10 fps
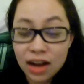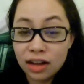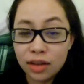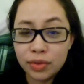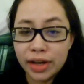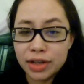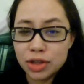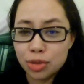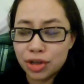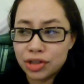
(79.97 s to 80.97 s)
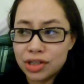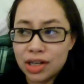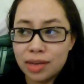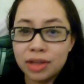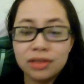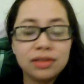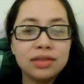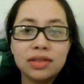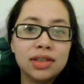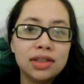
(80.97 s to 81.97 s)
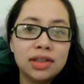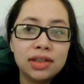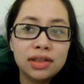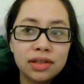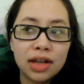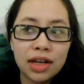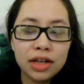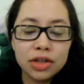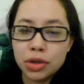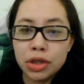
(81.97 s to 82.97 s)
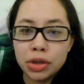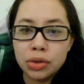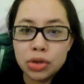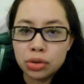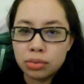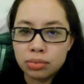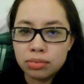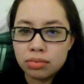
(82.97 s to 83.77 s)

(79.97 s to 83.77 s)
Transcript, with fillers: I love you guys so much. I mean, I didn't join YouTube